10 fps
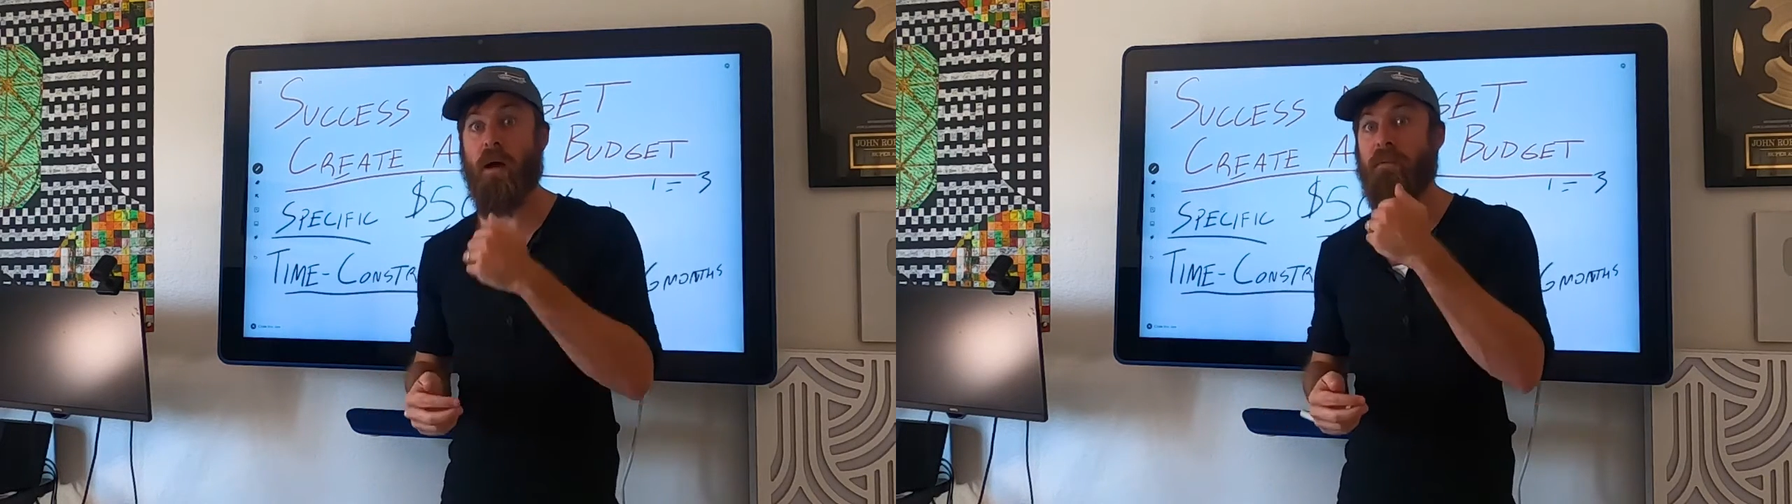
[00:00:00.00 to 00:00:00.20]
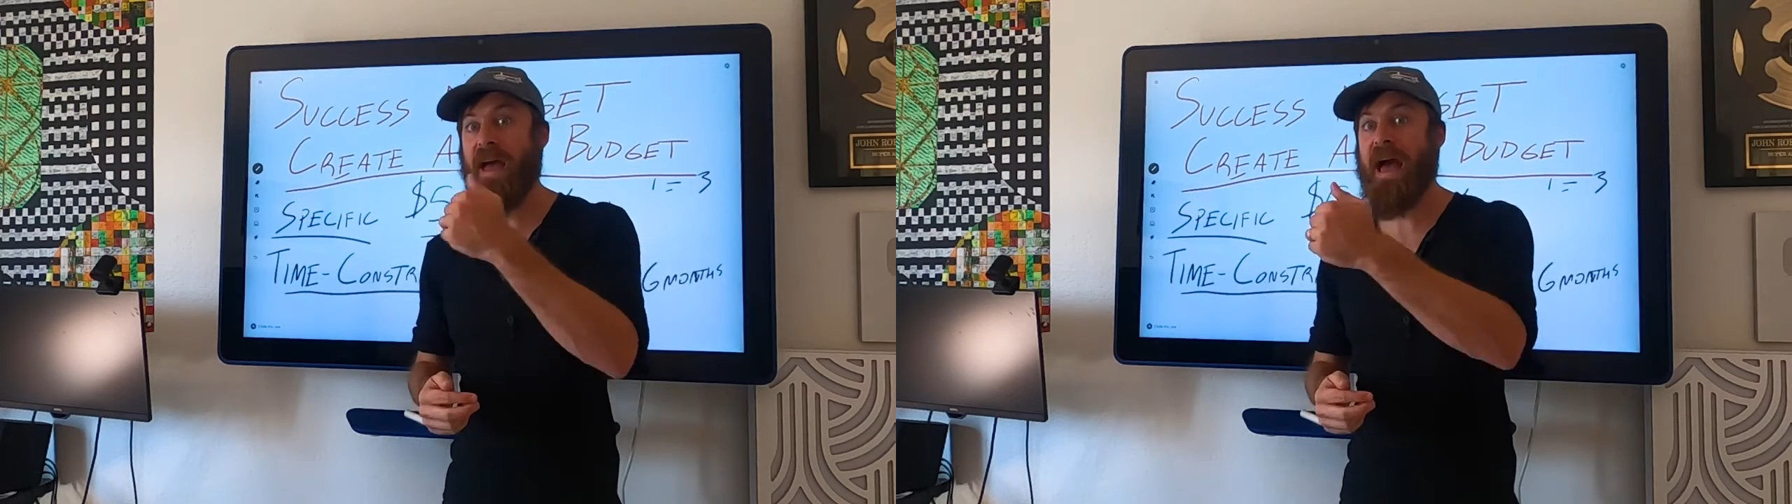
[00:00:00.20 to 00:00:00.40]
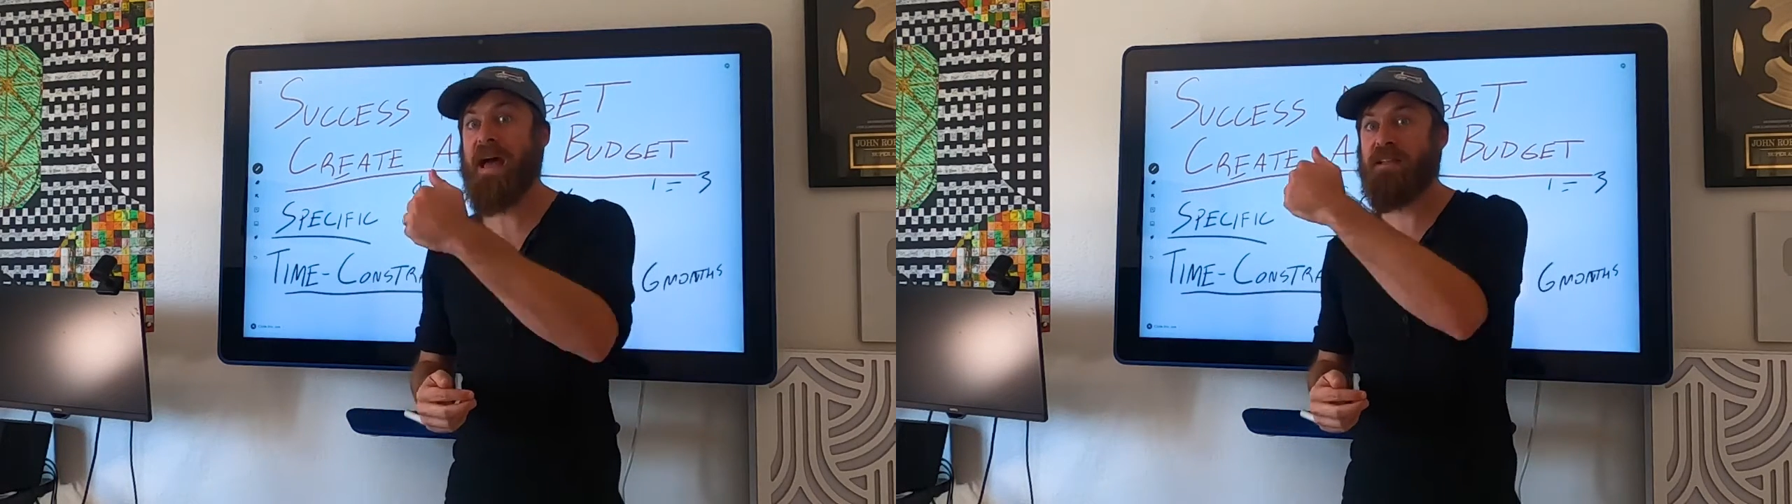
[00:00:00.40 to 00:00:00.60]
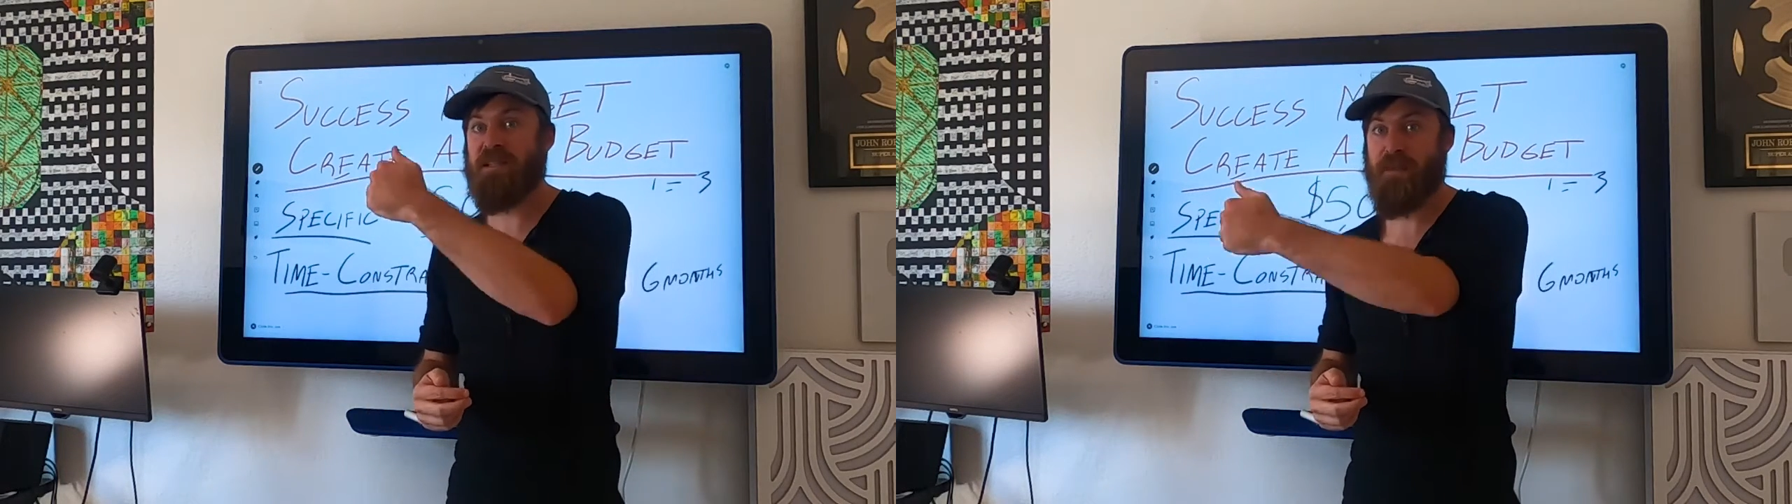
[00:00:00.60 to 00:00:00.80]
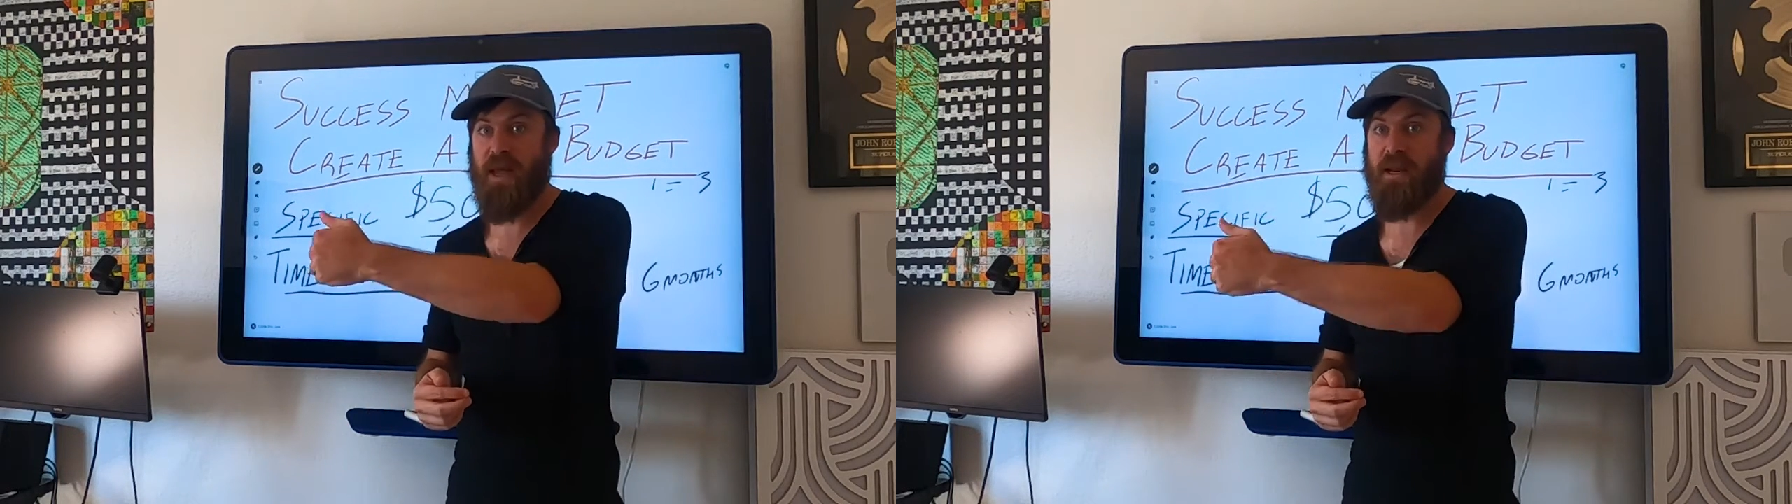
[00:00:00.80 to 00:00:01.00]
of ad
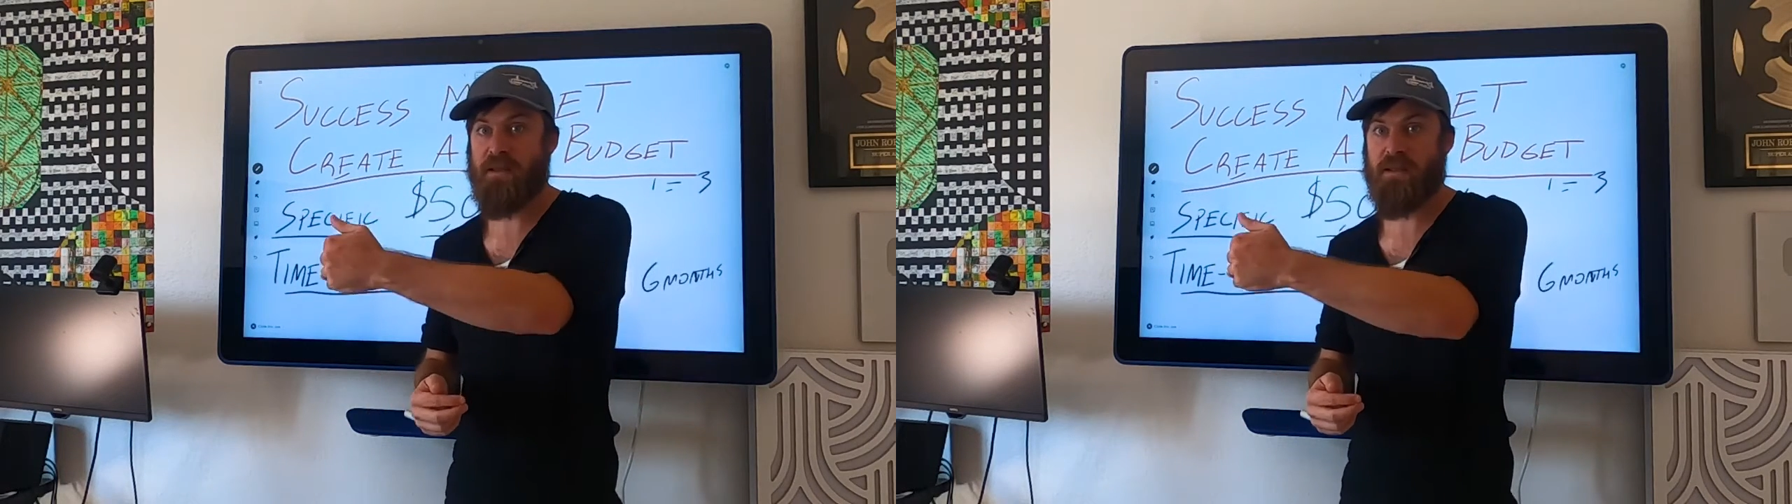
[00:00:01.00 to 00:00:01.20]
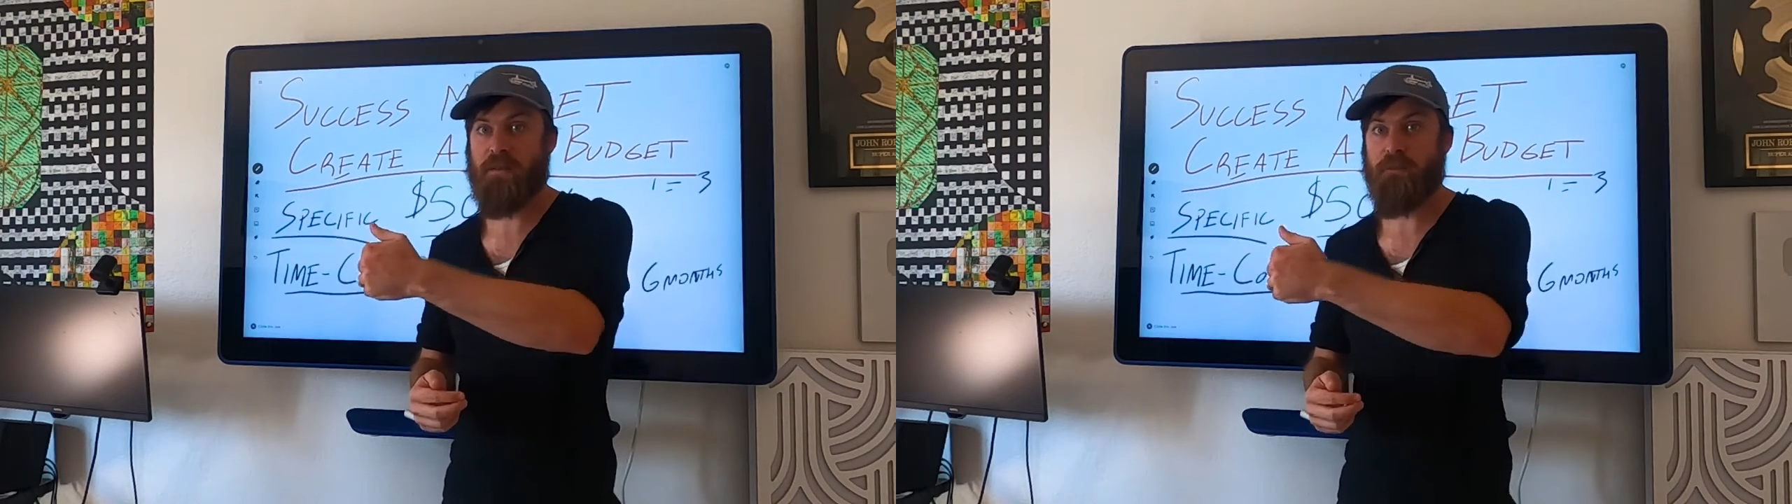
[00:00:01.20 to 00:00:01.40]
spend